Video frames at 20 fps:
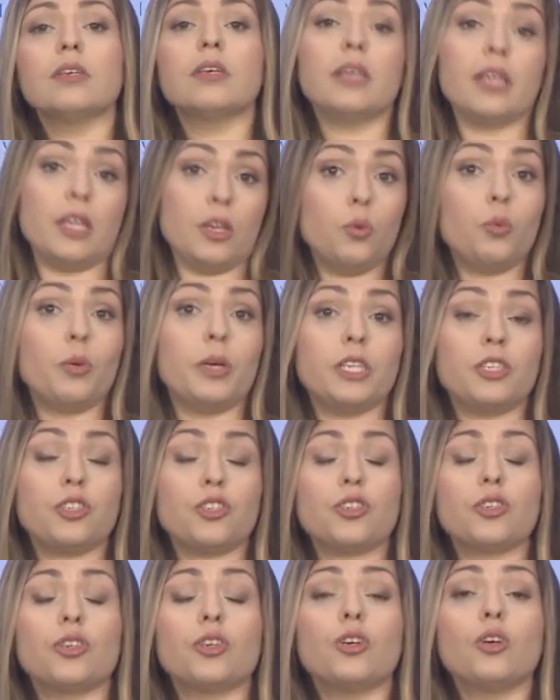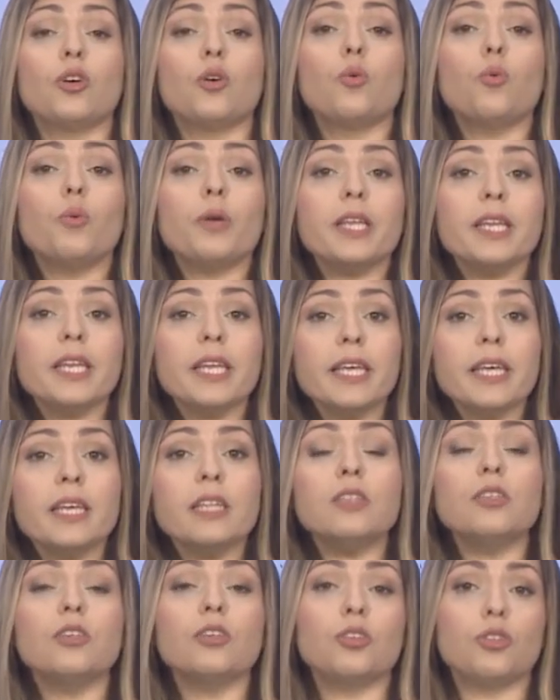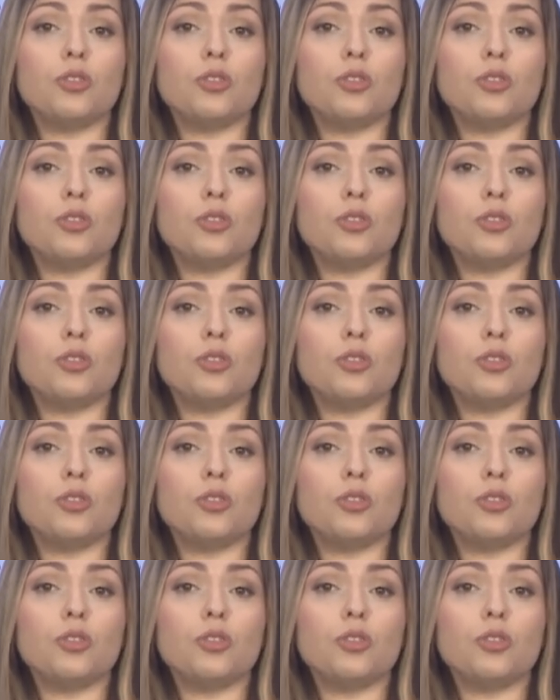in which we need